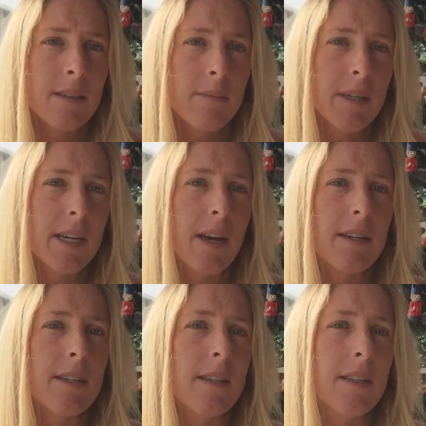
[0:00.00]

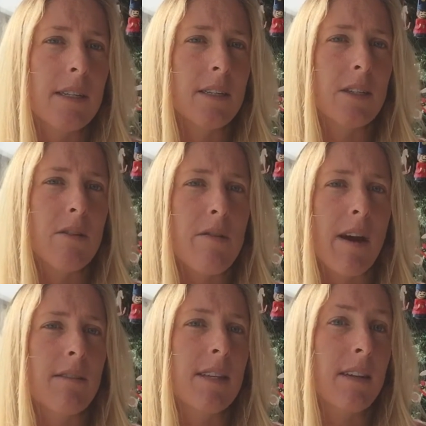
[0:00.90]
because in
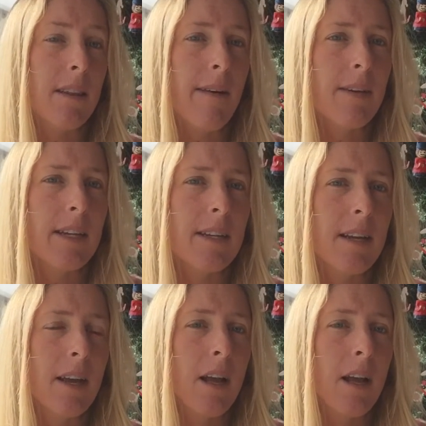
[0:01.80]
2011,